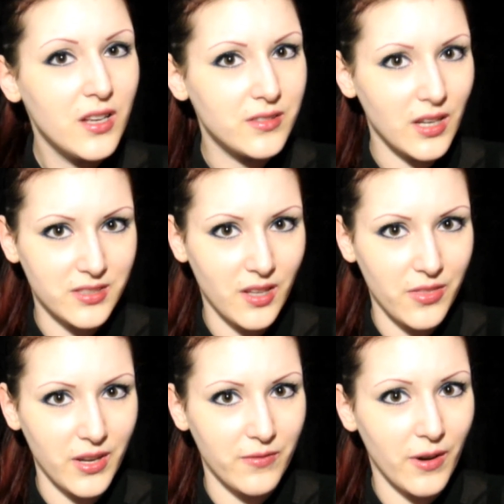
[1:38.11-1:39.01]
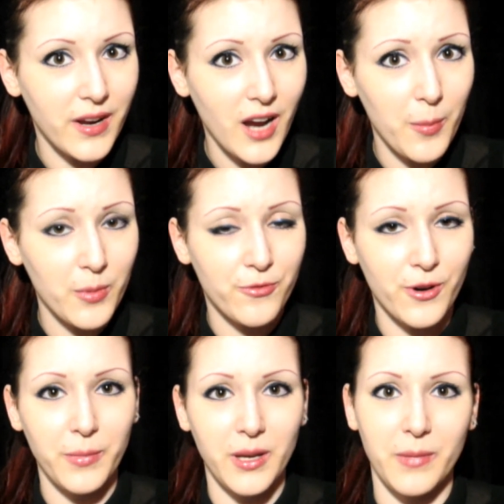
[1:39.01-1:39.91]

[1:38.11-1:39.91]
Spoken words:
not something very common for me.